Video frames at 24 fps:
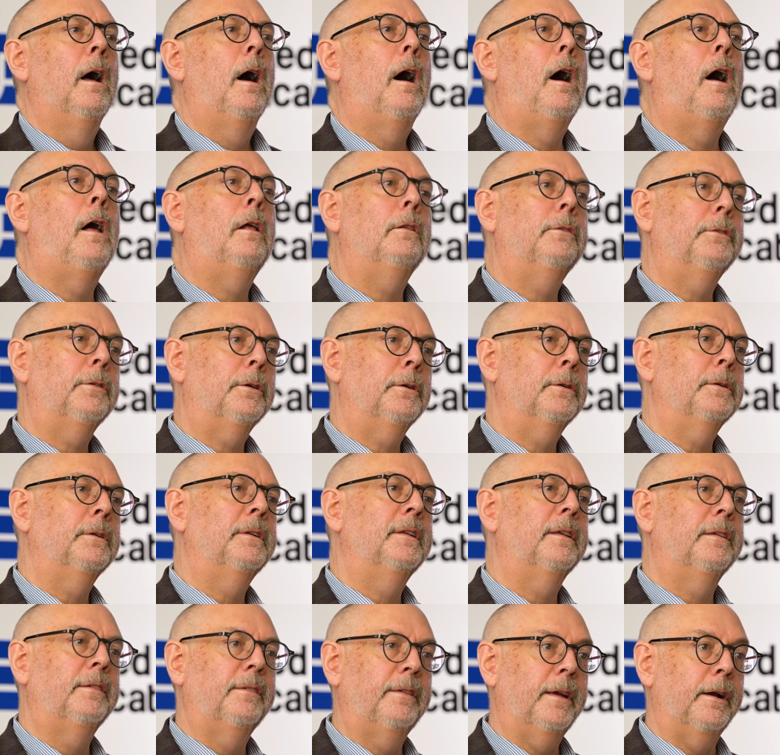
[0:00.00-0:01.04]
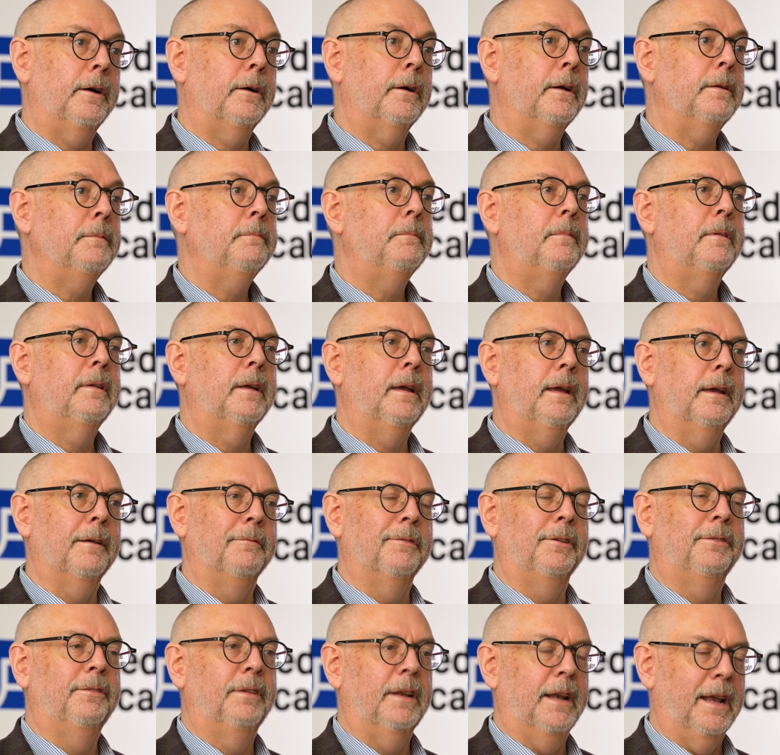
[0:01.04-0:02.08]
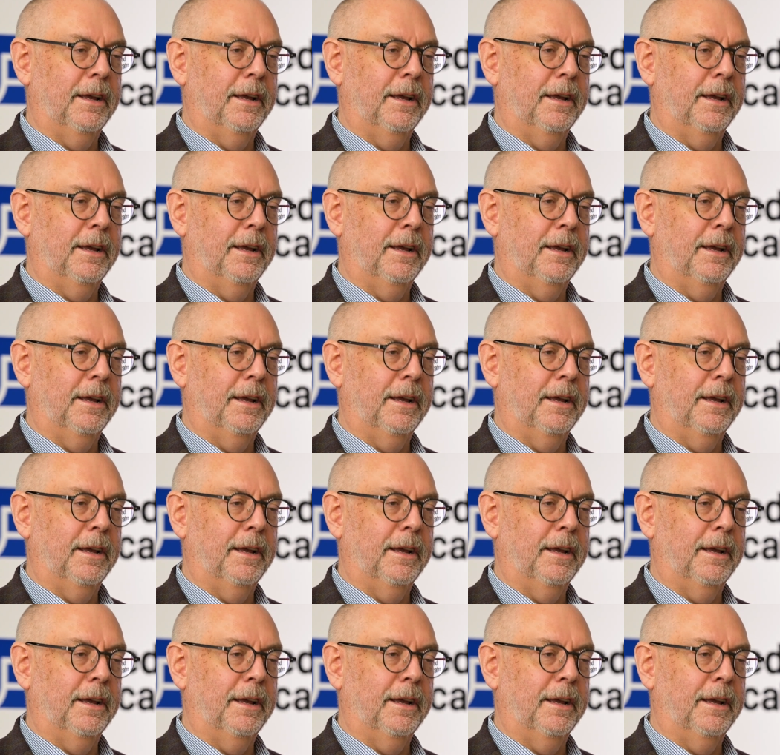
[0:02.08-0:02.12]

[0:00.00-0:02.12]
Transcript: I'll turn to Sarah to give us an